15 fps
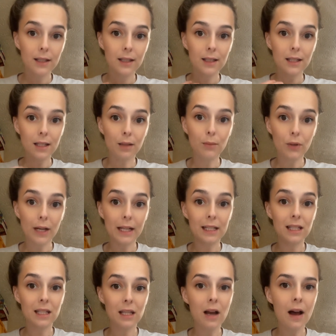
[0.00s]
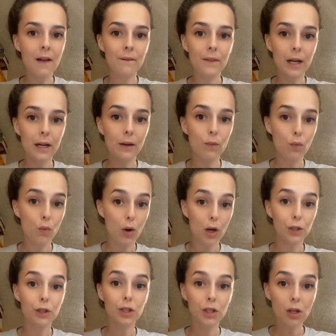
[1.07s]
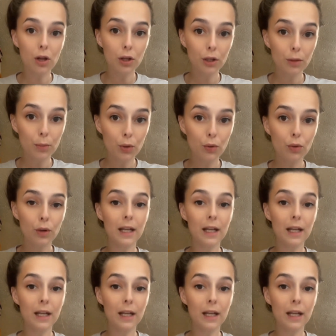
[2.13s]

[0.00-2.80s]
silymaran is not very water soluble,